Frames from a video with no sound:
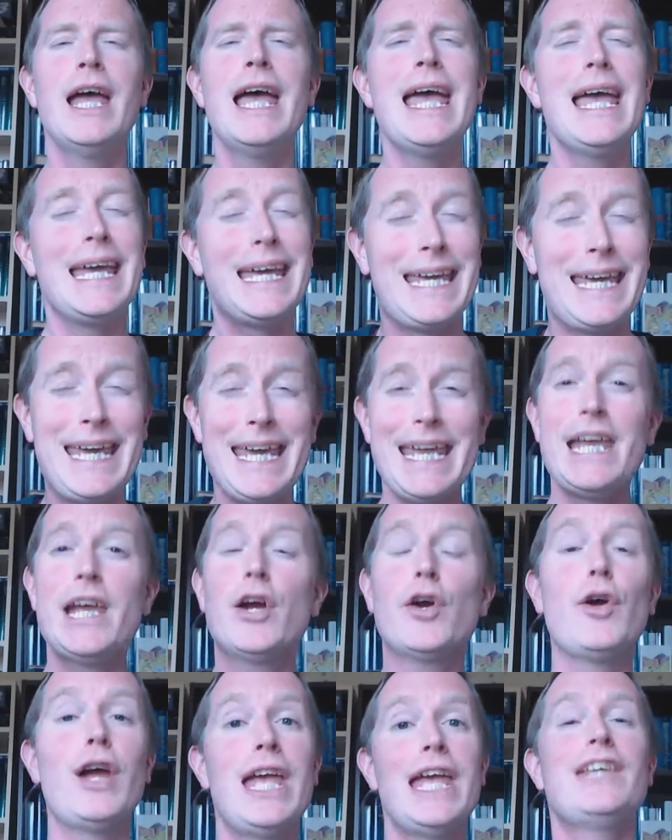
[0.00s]

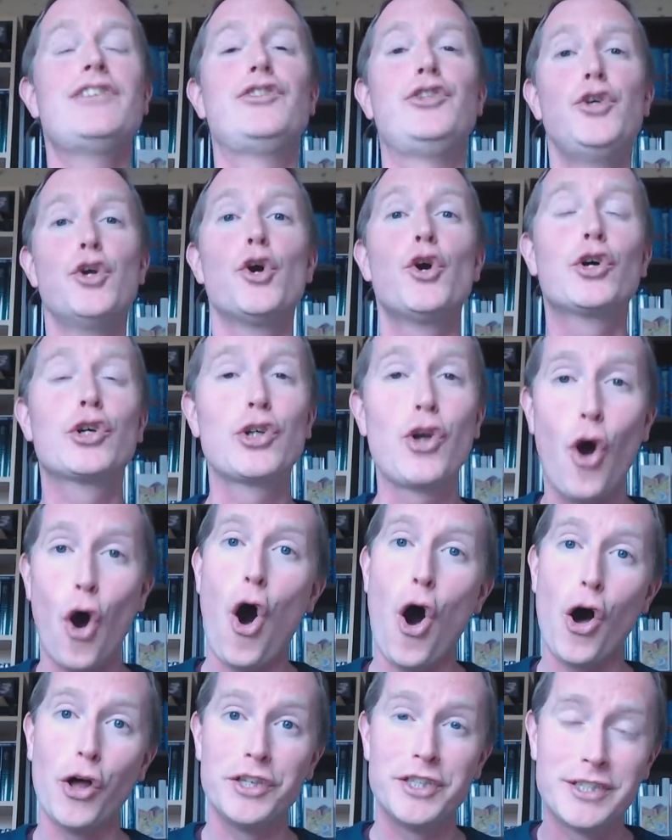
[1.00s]
Here is your
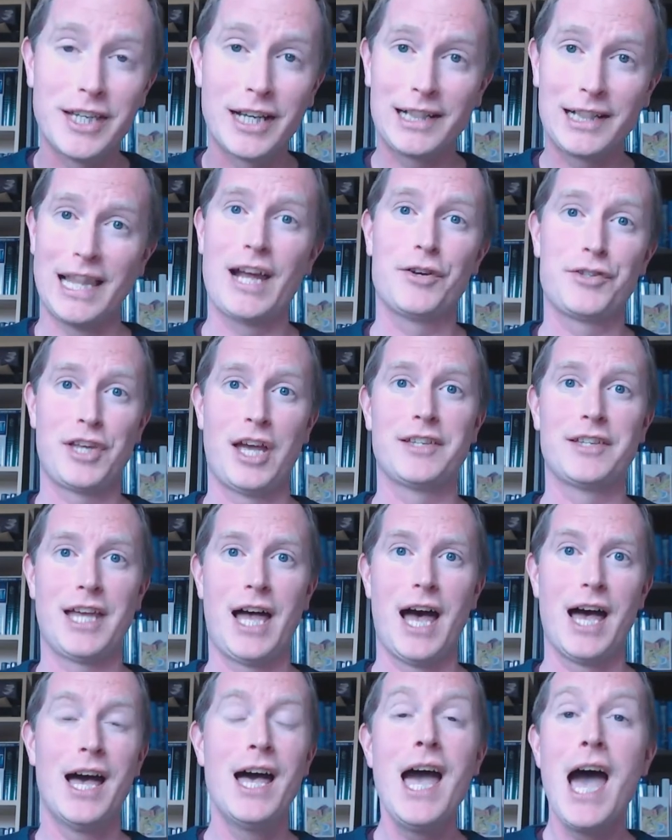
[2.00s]
God, declares
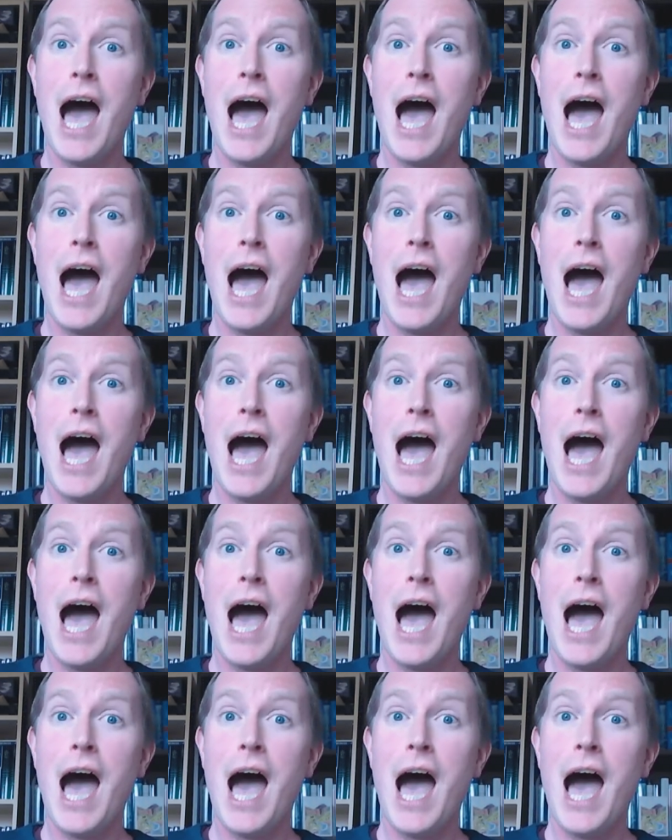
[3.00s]
Isaiah.